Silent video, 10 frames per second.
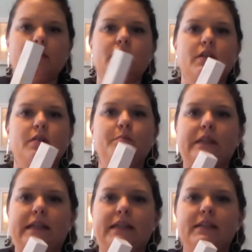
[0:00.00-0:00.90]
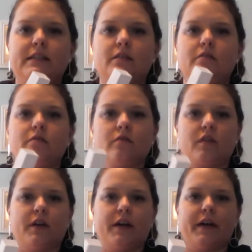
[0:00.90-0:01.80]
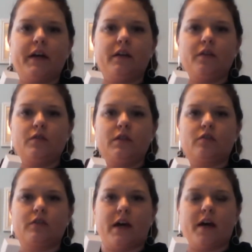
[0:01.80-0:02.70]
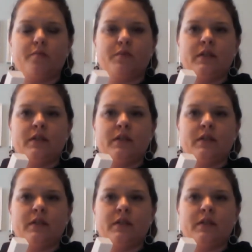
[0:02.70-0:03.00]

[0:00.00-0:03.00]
in place, okay, using their tabs.